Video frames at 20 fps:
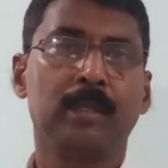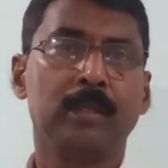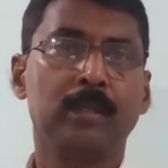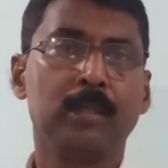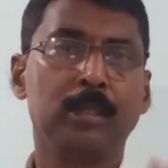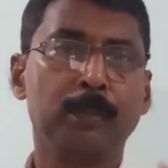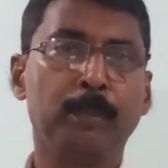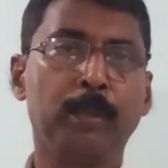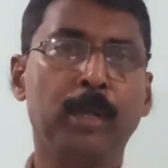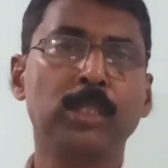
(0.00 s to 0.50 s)

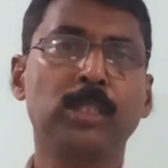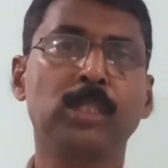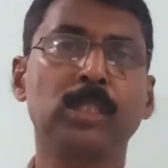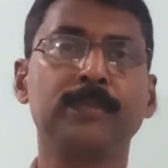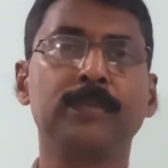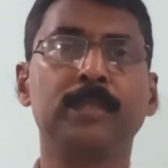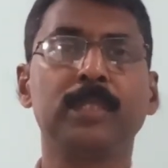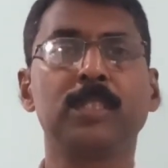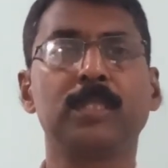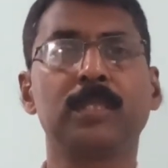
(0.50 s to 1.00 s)
to both
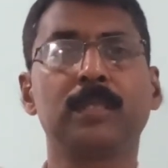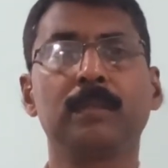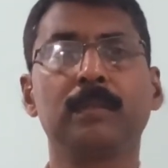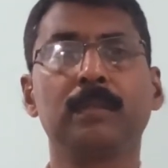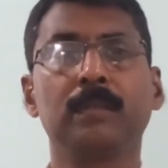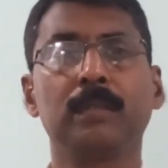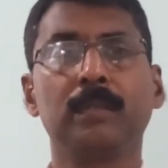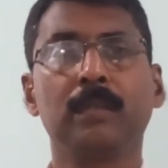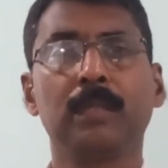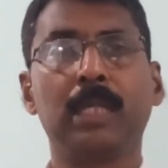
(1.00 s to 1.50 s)
of these
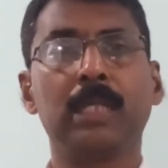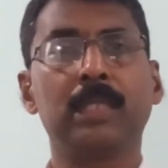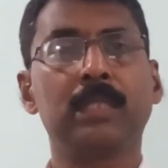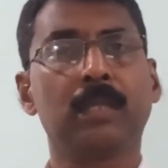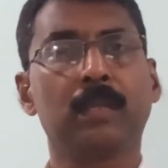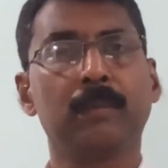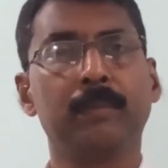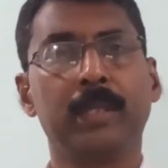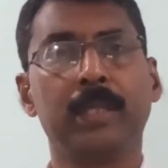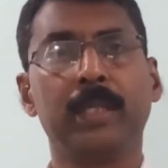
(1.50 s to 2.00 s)

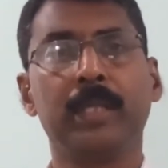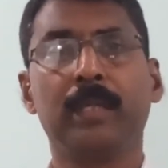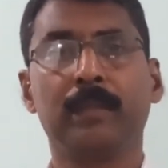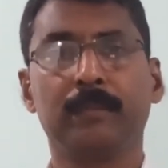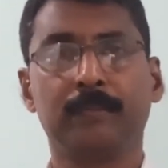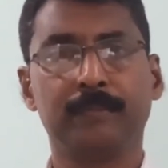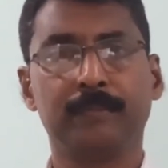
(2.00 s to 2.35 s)
culture media.